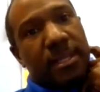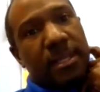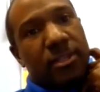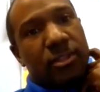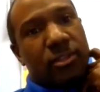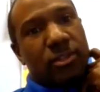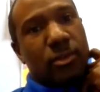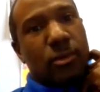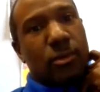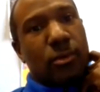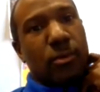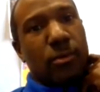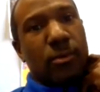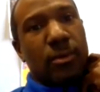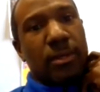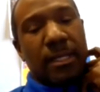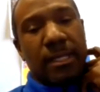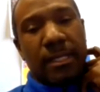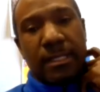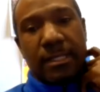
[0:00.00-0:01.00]

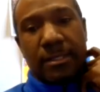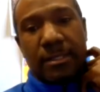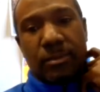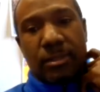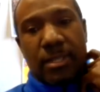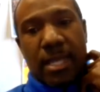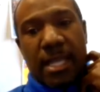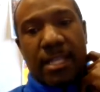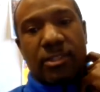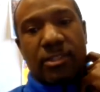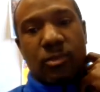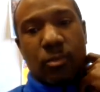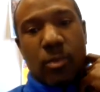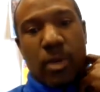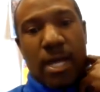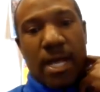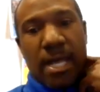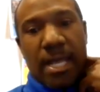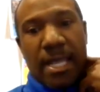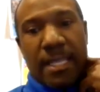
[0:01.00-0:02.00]
So that's
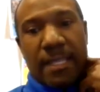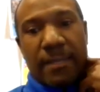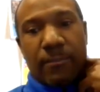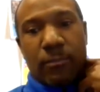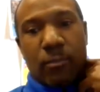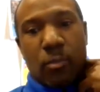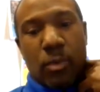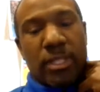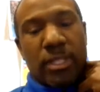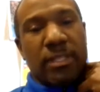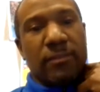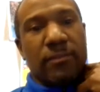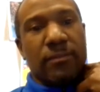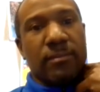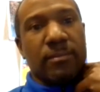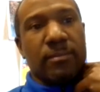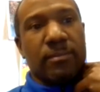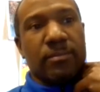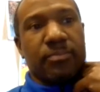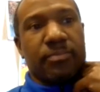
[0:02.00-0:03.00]
why
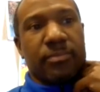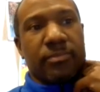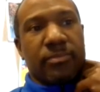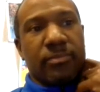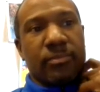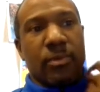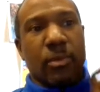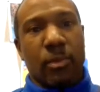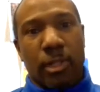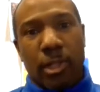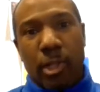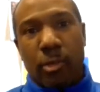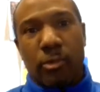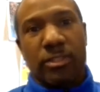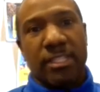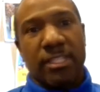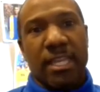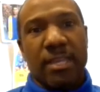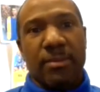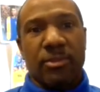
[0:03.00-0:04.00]
winning
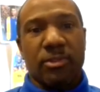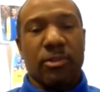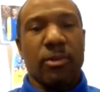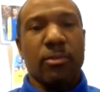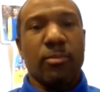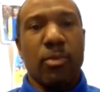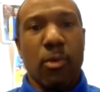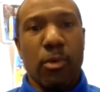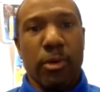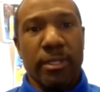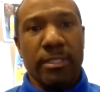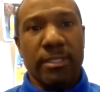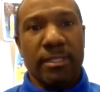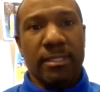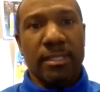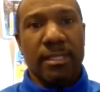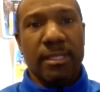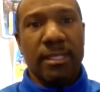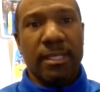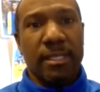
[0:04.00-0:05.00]
close games are important.
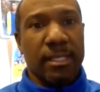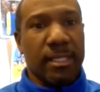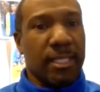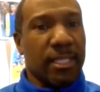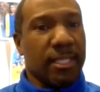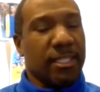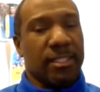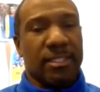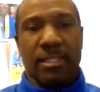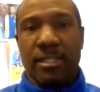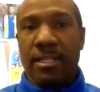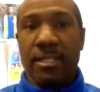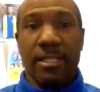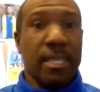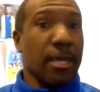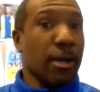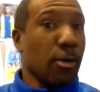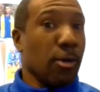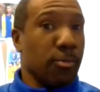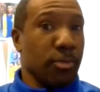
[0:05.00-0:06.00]
And it's
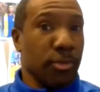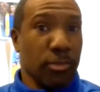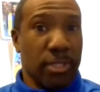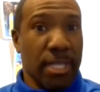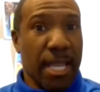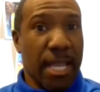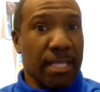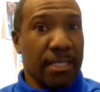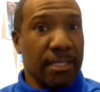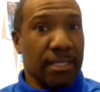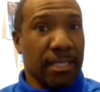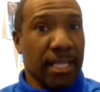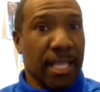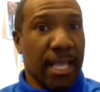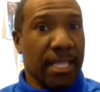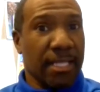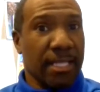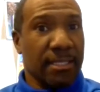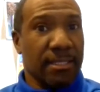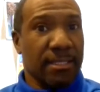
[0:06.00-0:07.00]
gonna help you down the
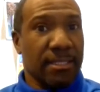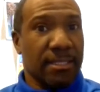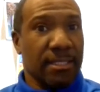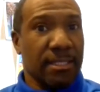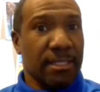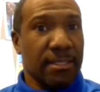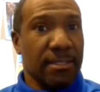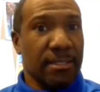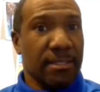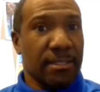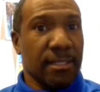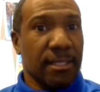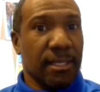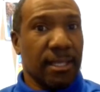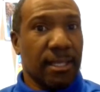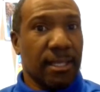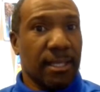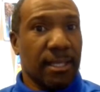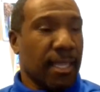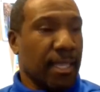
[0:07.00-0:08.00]
line in the season.
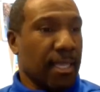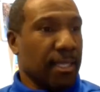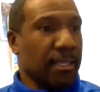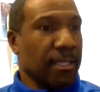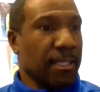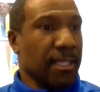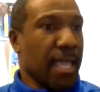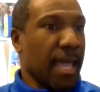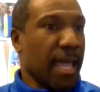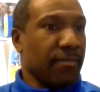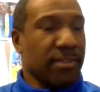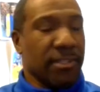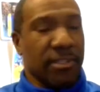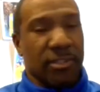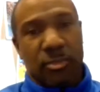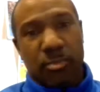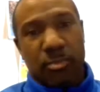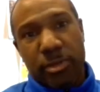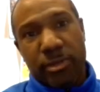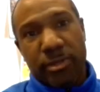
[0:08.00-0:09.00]
And after
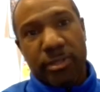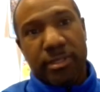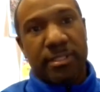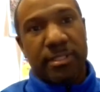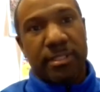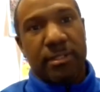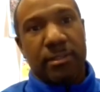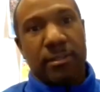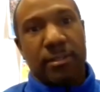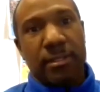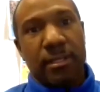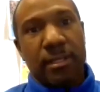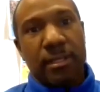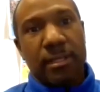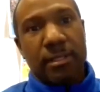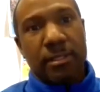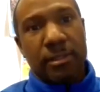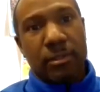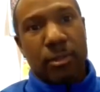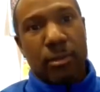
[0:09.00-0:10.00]
experiencing,
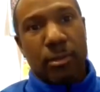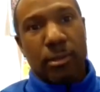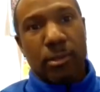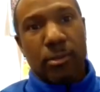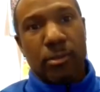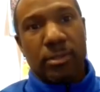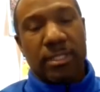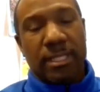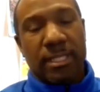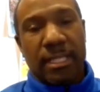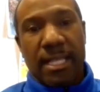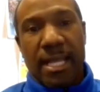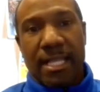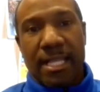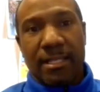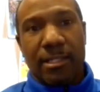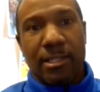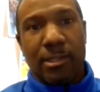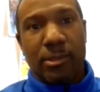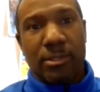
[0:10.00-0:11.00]
you know, losing a lot
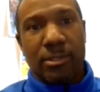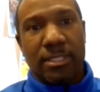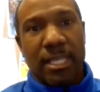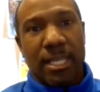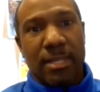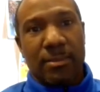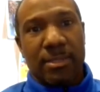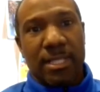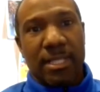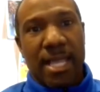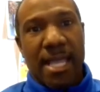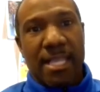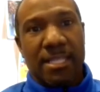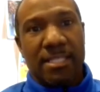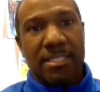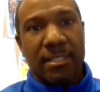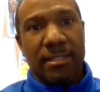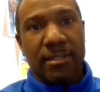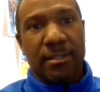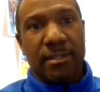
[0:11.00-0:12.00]
of close games
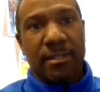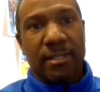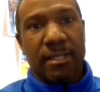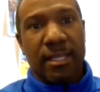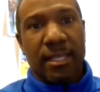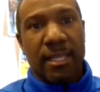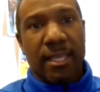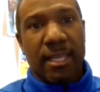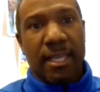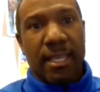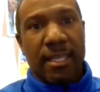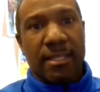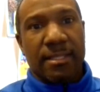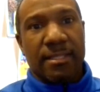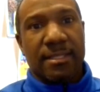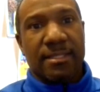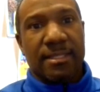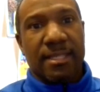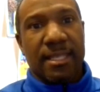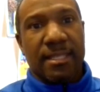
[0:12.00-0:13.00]
last year and
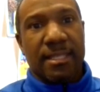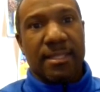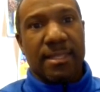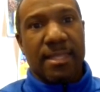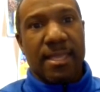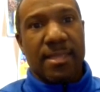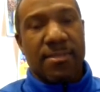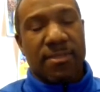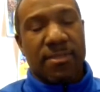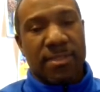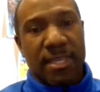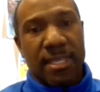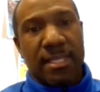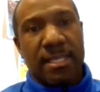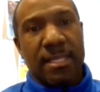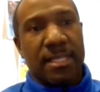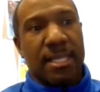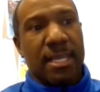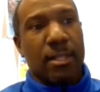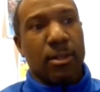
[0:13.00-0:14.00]
and and
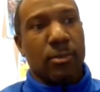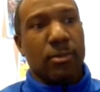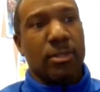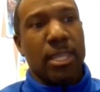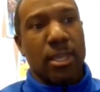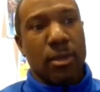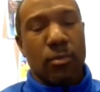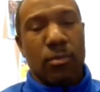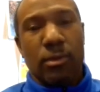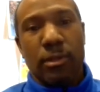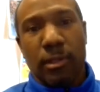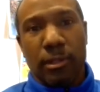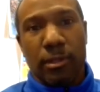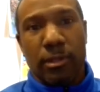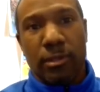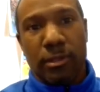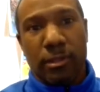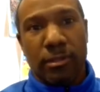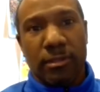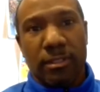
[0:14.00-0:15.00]
thinking that okay, we'll
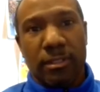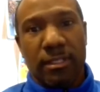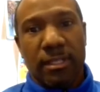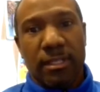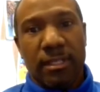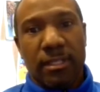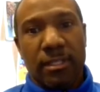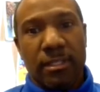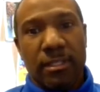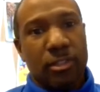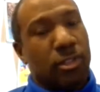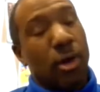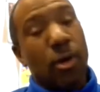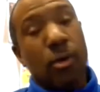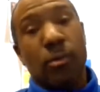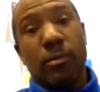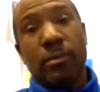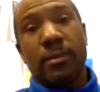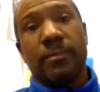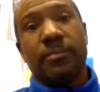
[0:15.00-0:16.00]
learn, you
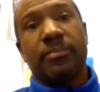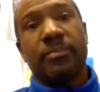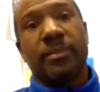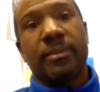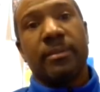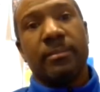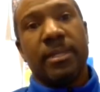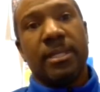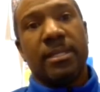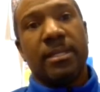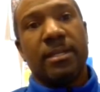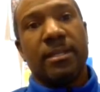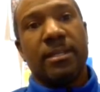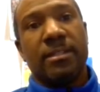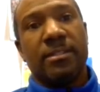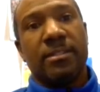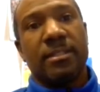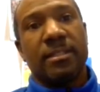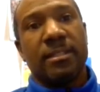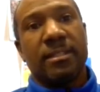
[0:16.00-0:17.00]
don't
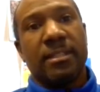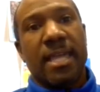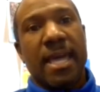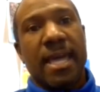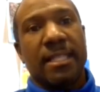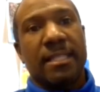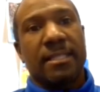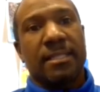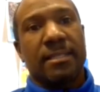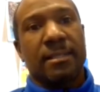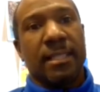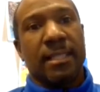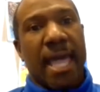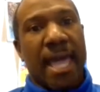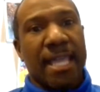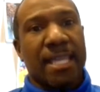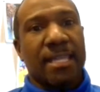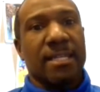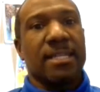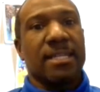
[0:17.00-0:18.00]
because that
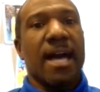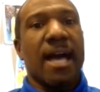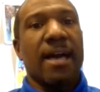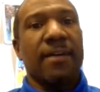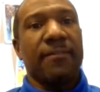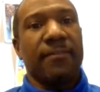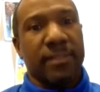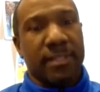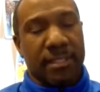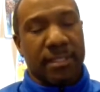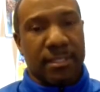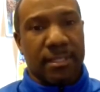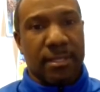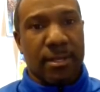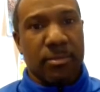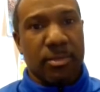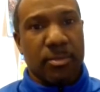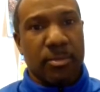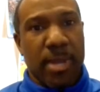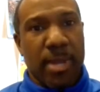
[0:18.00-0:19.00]
lack of confidence
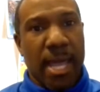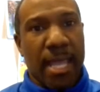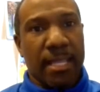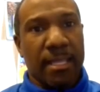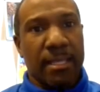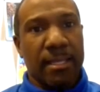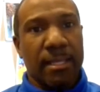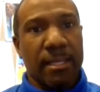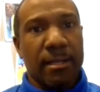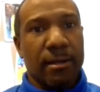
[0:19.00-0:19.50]
comes back.